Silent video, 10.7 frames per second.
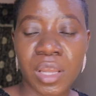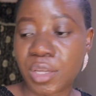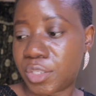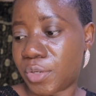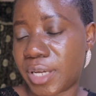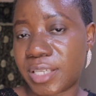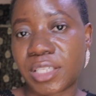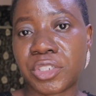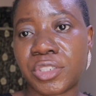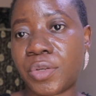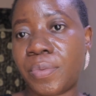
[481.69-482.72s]
So, guys, I
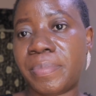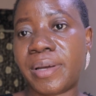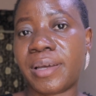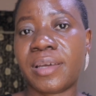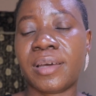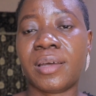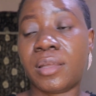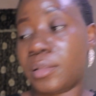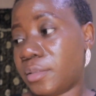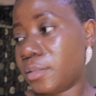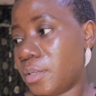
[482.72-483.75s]
just got back.
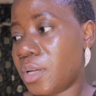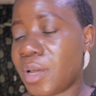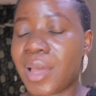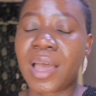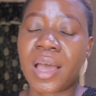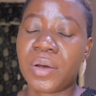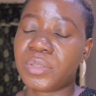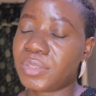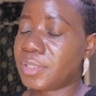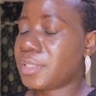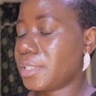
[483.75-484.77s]
Um, I want
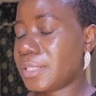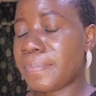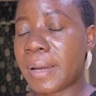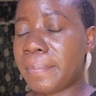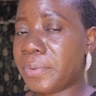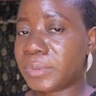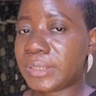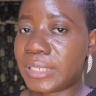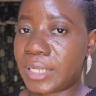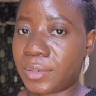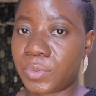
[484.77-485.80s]
to sit my butt
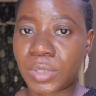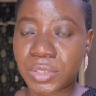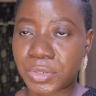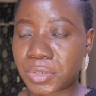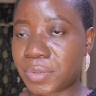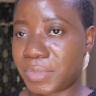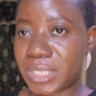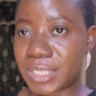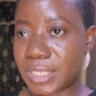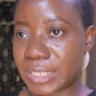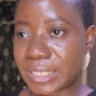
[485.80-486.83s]
down and do some
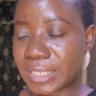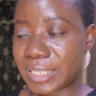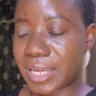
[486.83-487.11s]
editing.